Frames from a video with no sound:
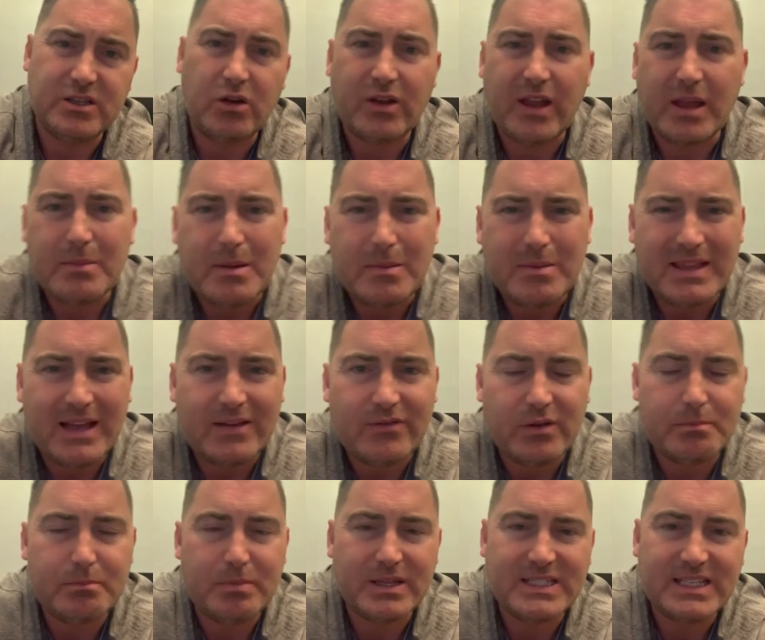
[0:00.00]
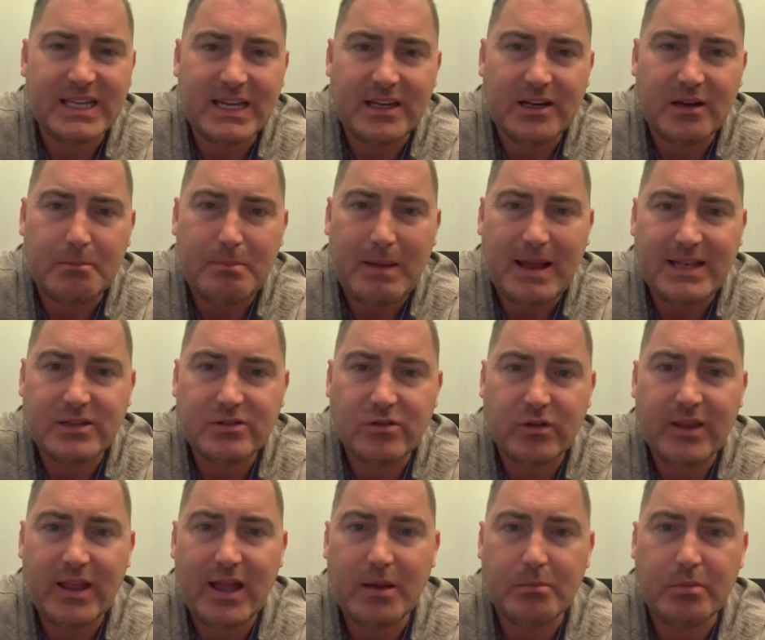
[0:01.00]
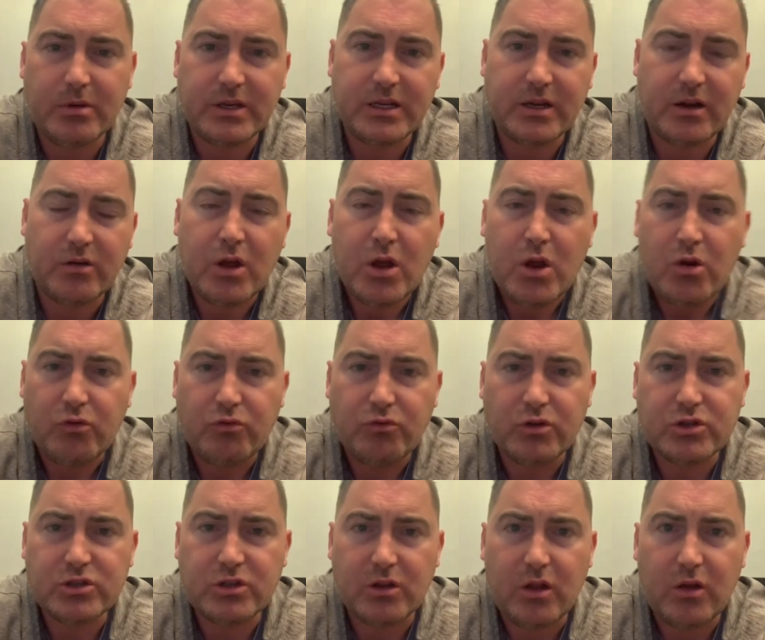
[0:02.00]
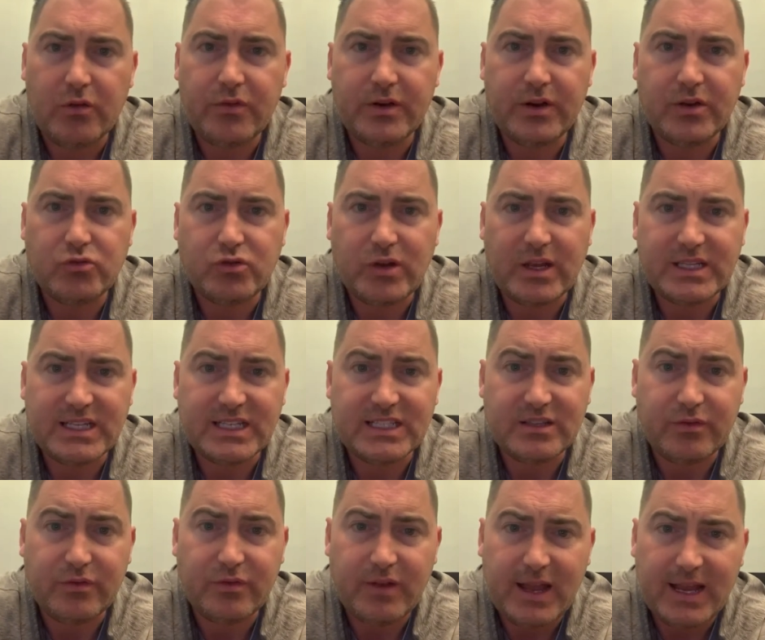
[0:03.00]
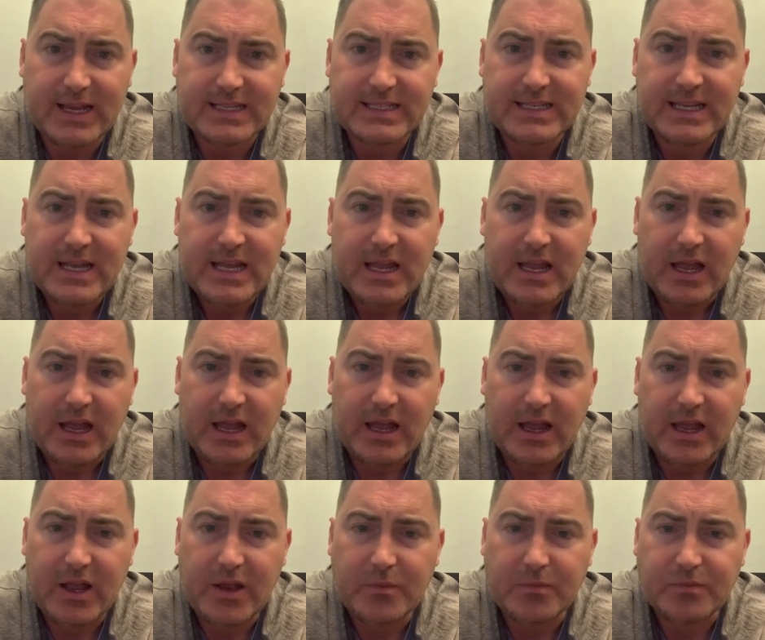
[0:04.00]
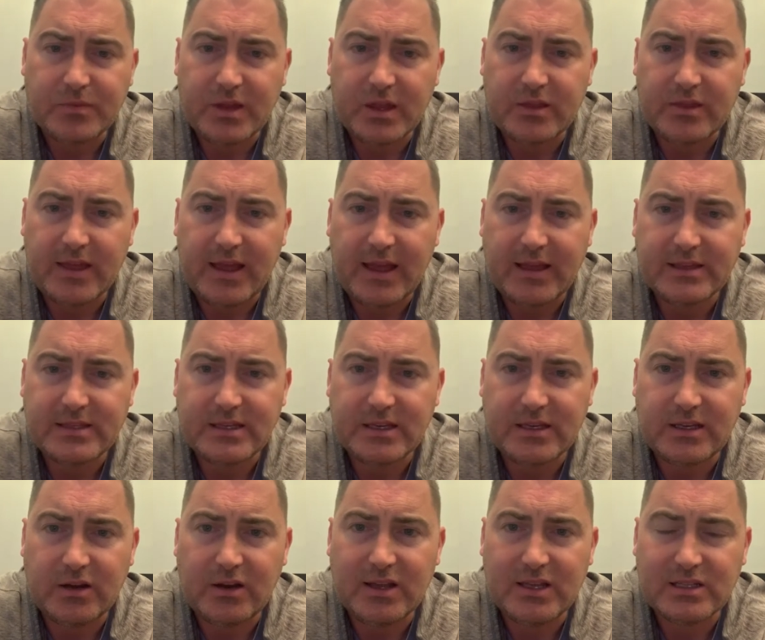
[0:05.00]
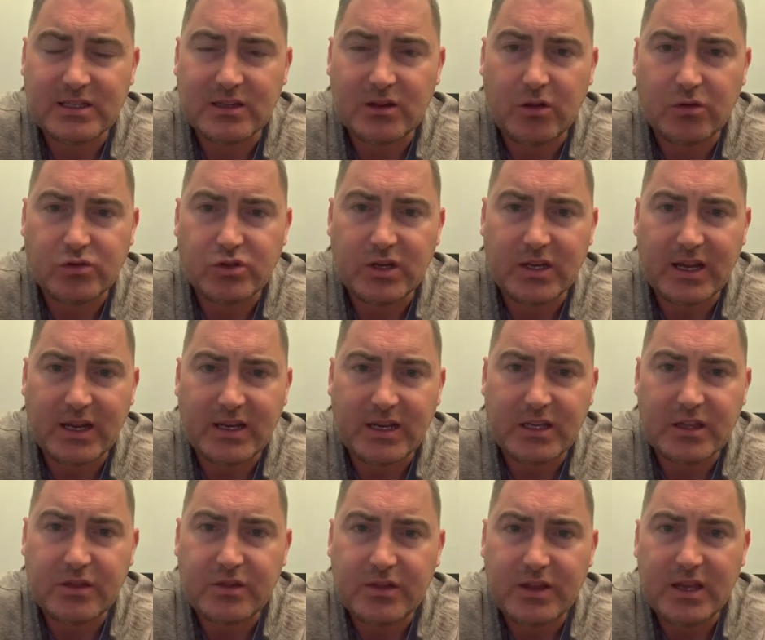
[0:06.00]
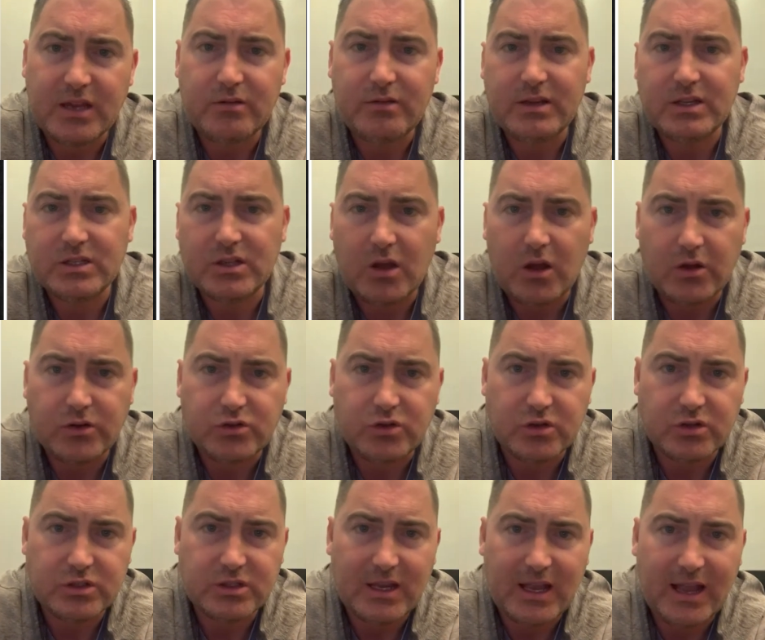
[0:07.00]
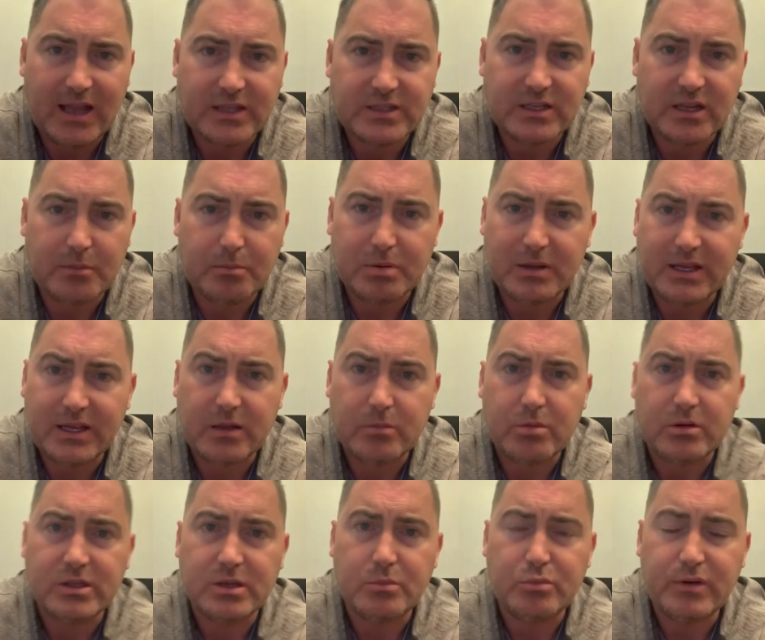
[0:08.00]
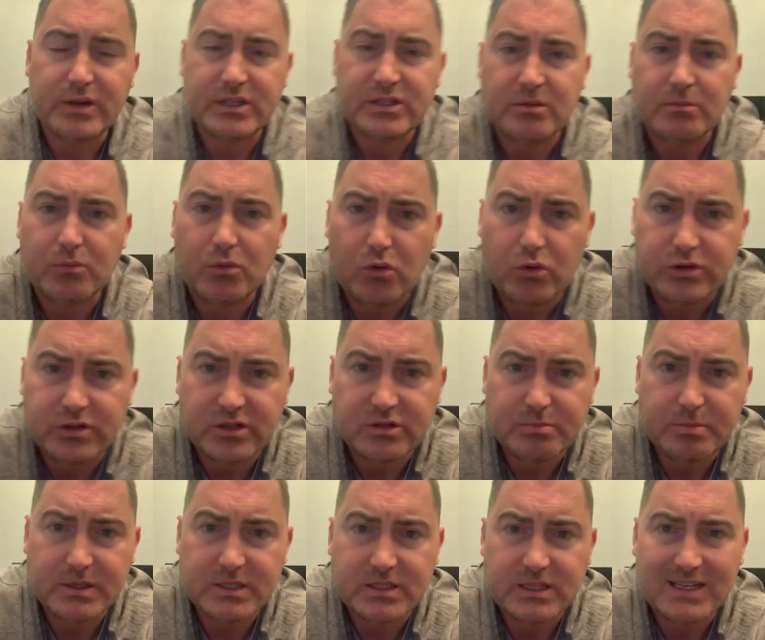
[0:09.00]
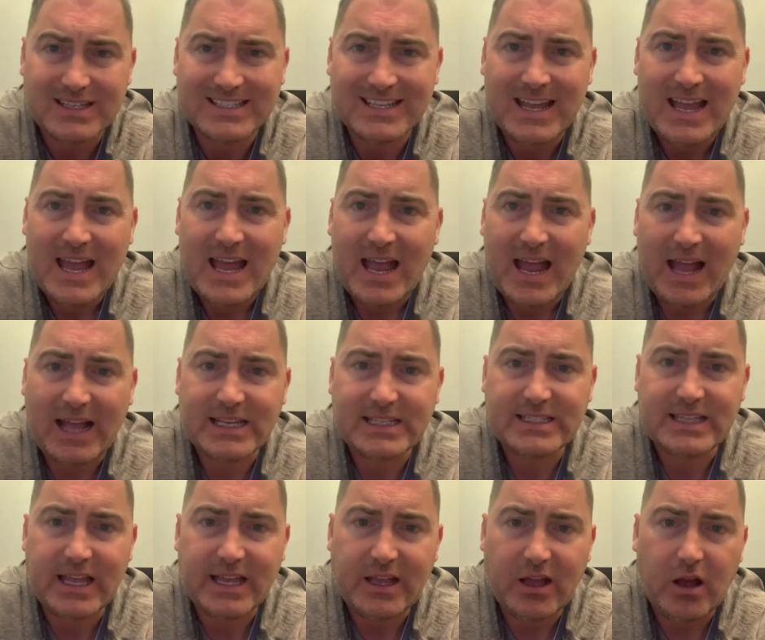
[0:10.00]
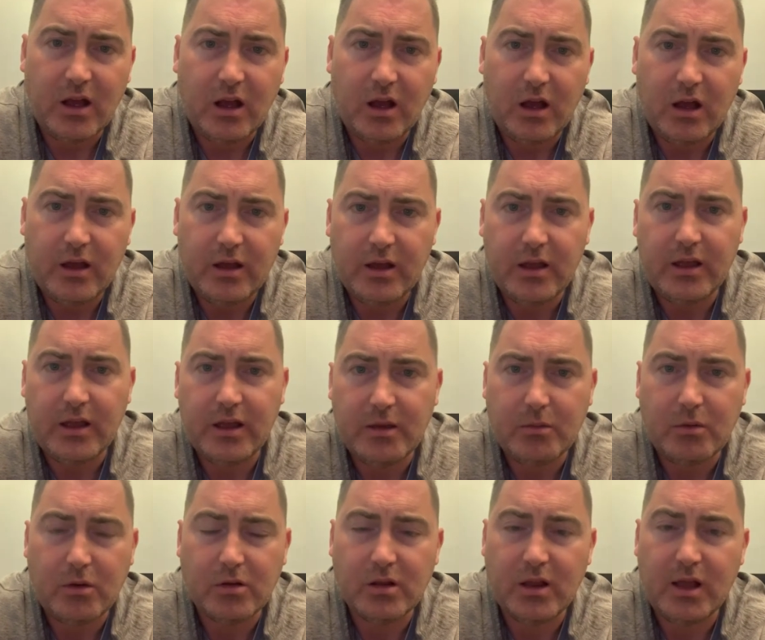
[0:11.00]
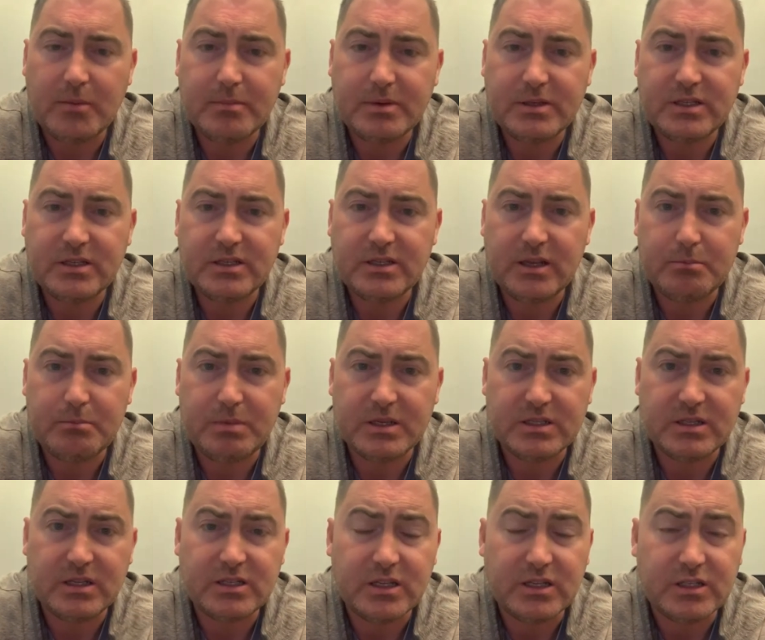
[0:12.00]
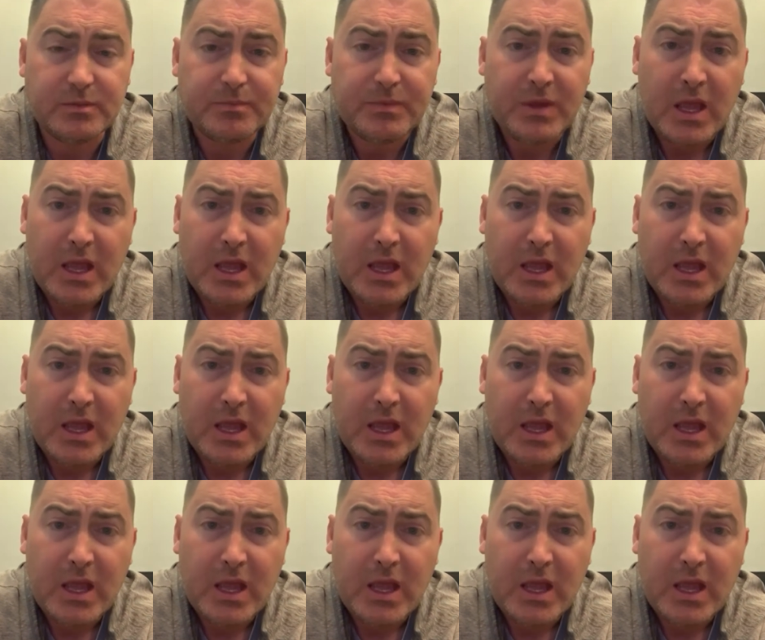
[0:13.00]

Okay, maybe they have a particular bent on that, but, you know, Russell often addresses the fact that, you know, his logic and his theories are just as applicable to bricks and mortars business as they are online businesses.